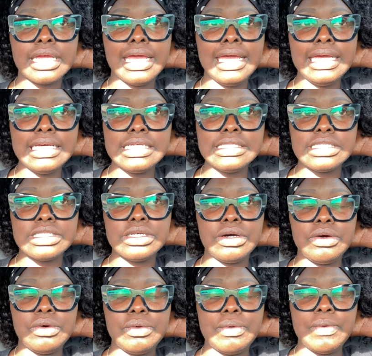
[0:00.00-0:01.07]
And
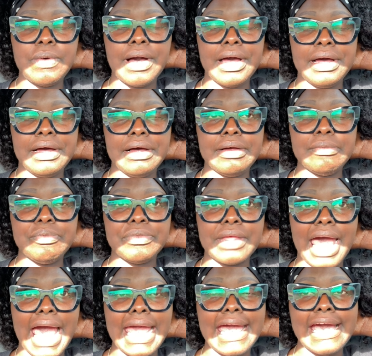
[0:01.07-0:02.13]
so um,
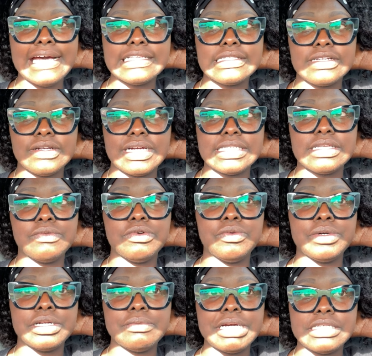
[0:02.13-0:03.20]
I asked her, I said, well,
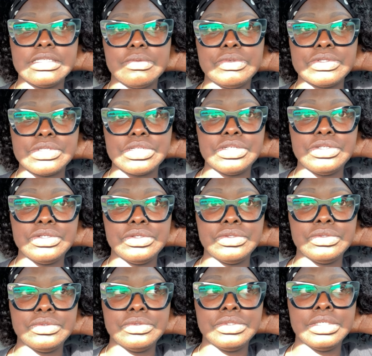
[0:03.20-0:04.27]
what am I supposed to
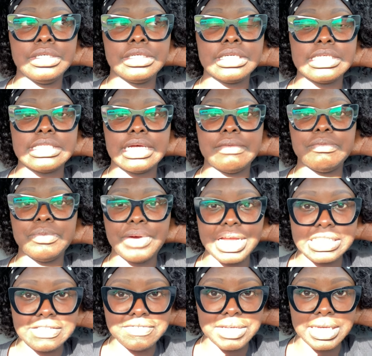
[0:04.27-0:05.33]
do? Because I'm
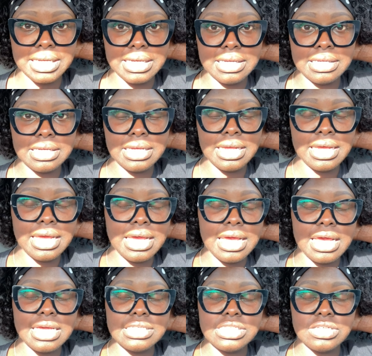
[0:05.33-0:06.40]
breastfeeding.
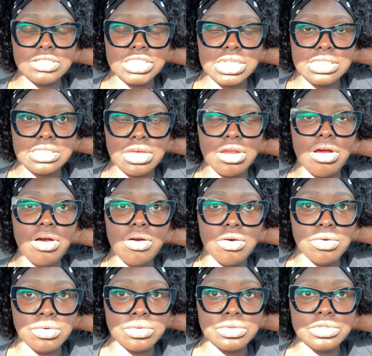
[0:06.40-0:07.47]
And so she said,
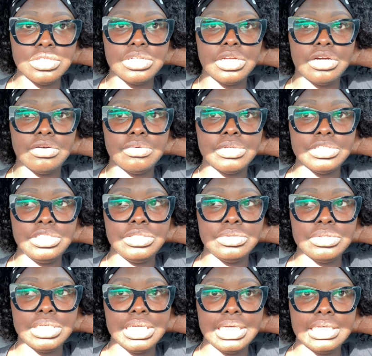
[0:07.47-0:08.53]
oh, you know, well, you
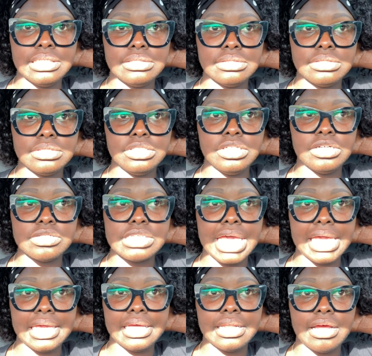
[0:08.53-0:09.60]
can, you know,
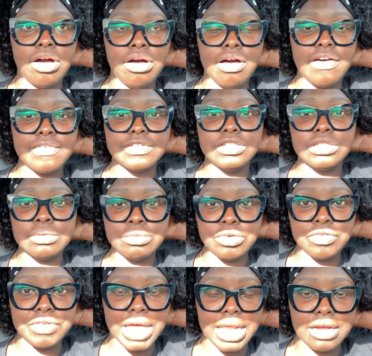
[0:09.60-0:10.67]
take it off. You can
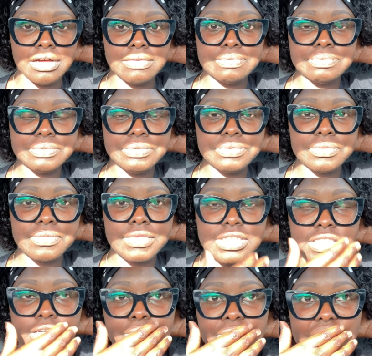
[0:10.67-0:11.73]
move that up
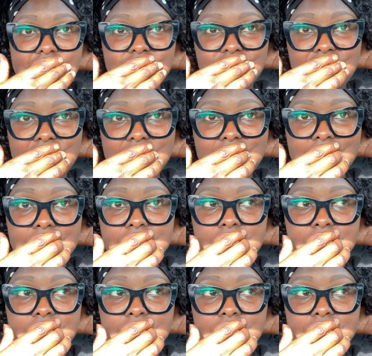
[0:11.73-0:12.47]
to breastfeed